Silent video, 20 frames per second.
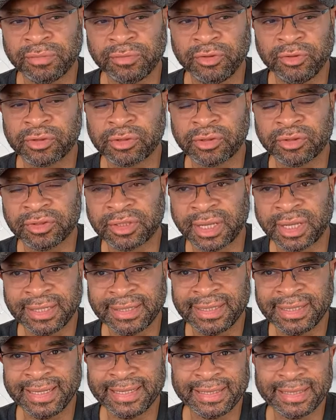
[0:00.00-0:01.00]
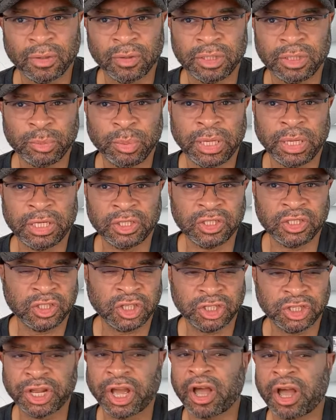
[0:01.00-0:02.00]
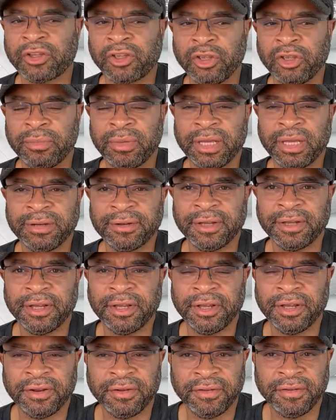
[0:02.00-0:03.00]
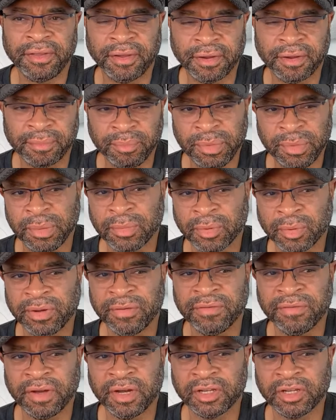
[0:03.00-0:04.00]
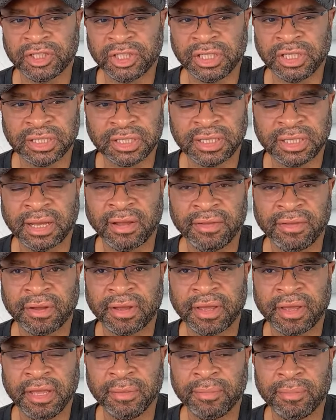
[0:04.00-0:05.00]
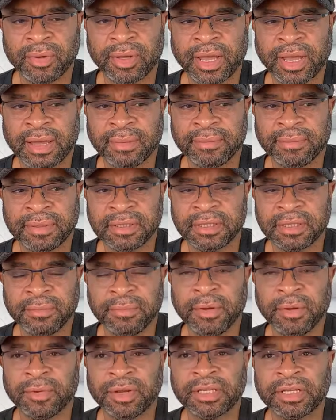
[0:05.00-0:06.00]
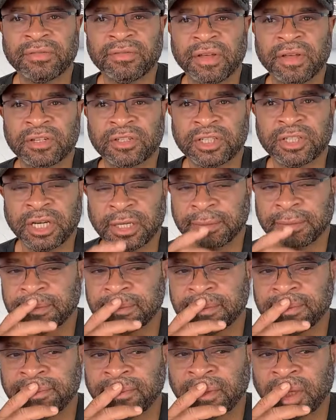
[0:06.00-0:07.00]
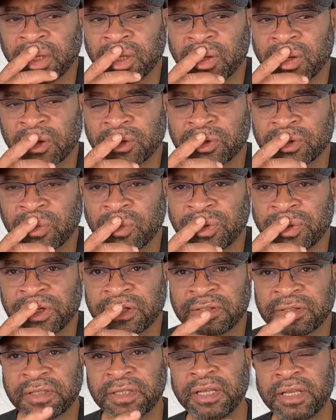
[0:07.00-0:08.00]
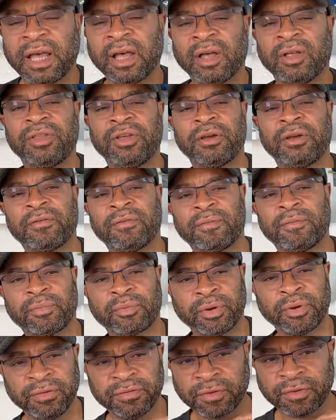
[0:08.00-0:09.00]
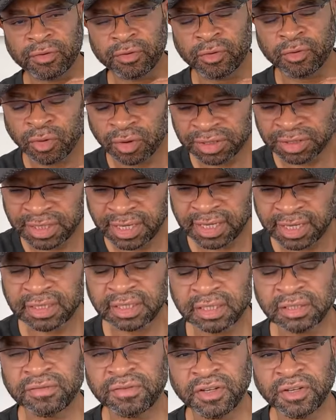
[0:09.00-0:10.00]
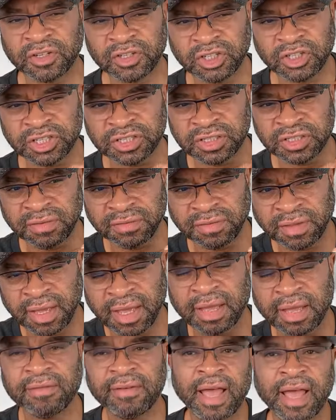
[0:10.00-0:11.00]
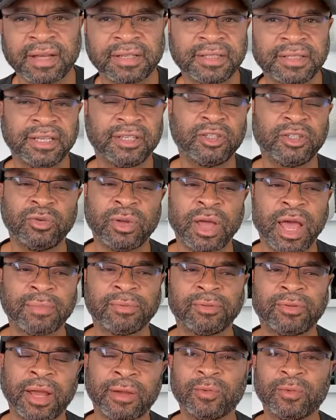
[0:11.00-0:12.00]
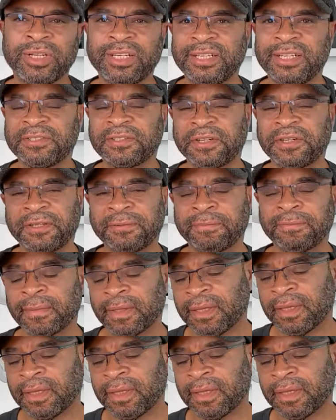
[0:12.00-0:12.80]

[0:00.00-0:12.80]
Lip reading: of neuropsych testing on these patients to document their memory function and see how their hippocampus and memory is functioning. You also want to see how their prefrontal cortex is functioning, to see if they have access to abstract reasoning.